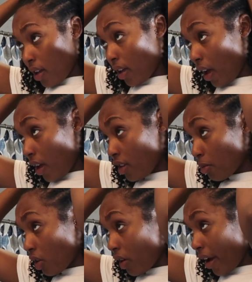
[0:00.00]
gauge
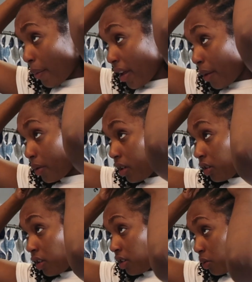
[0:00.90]
more on how many I put
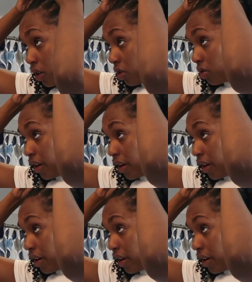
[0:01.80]
on each row.